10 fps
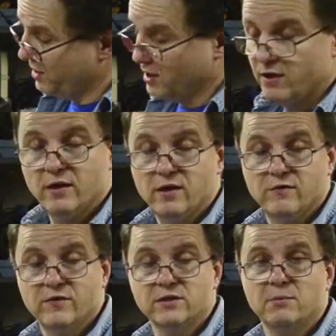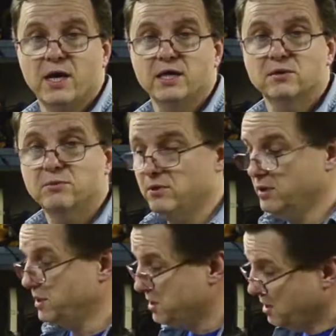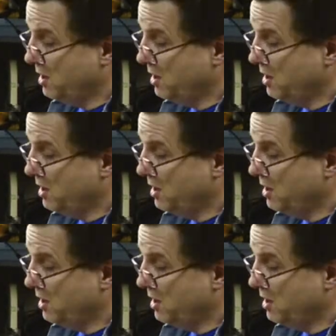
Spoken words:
if it's possible, is